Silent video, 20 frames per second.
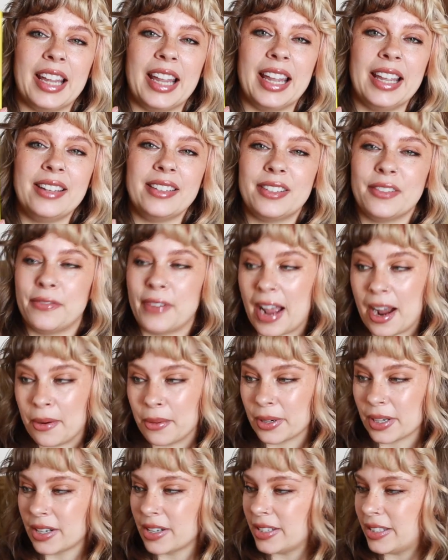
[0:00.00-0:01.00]
It
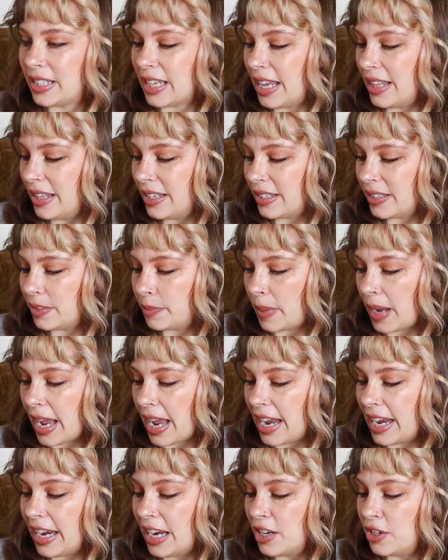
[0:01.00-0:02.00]
Devours, and this is
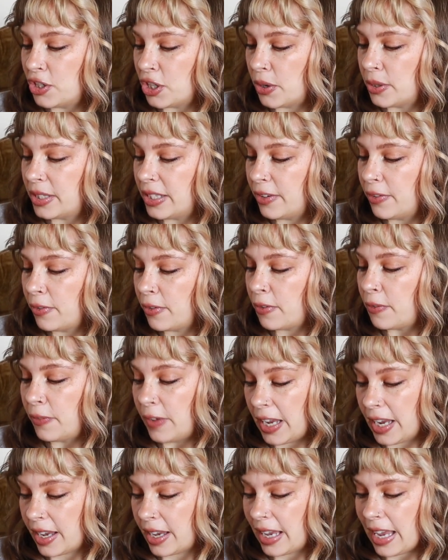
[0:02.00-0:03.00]
by Joseph
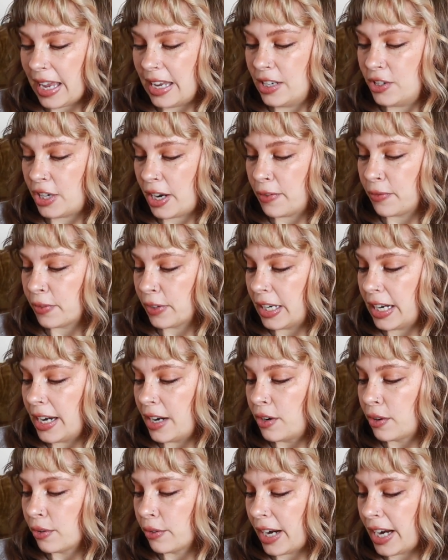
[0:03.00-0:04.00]
Fink and Jeffrey
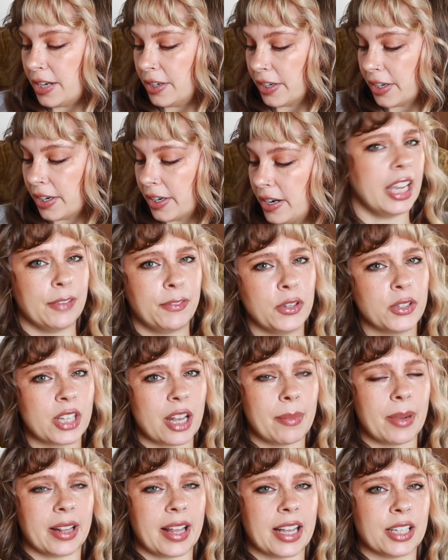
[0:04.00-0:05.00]
Cranor. If you
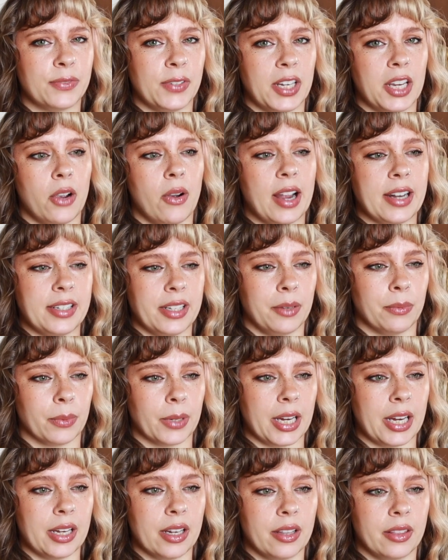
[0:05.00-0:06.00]
saw my last video, I did
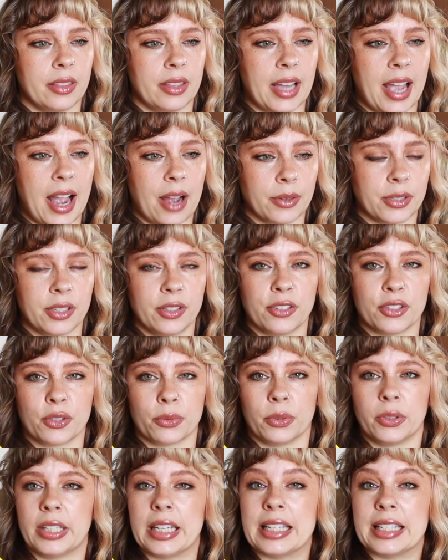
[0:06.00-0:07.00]
read The House in the
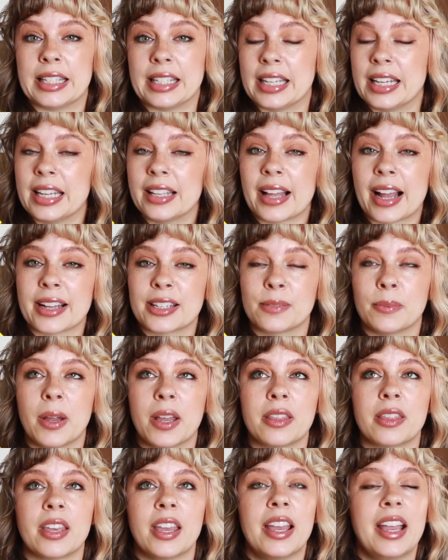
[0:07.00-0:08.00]
Cerulean Sea last
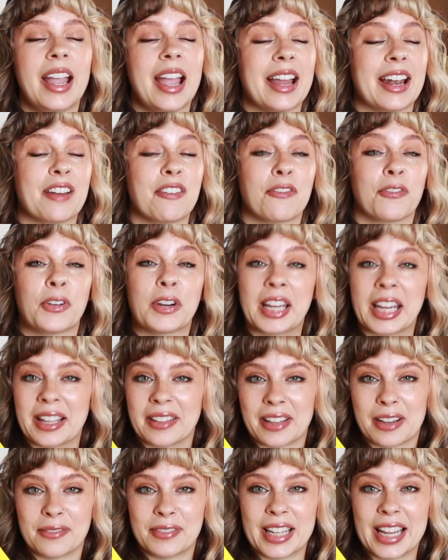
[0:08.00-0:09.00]
month, and I freaking
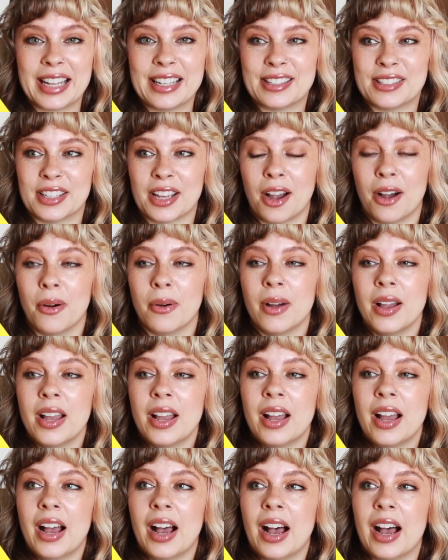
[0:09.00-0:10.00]
loved it. So
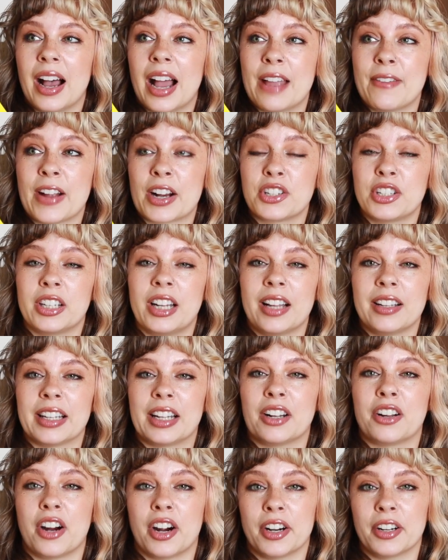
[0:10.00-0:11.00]
uh, I've actually got like
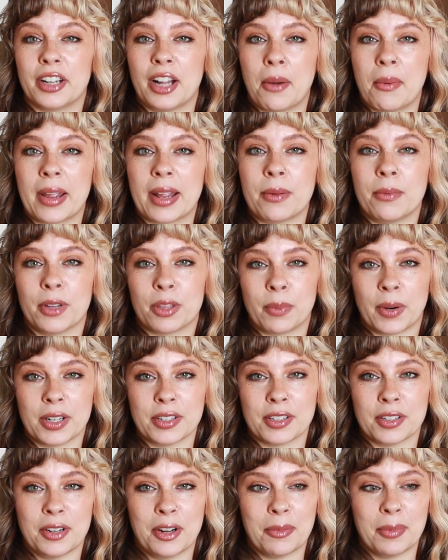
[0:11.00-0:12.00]
a cart going with
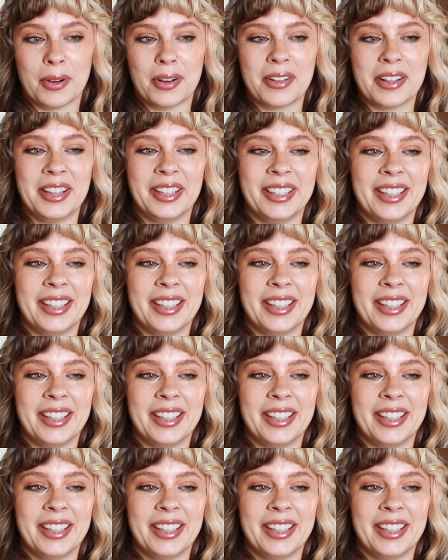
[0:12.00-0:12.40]
Barnes & Noble,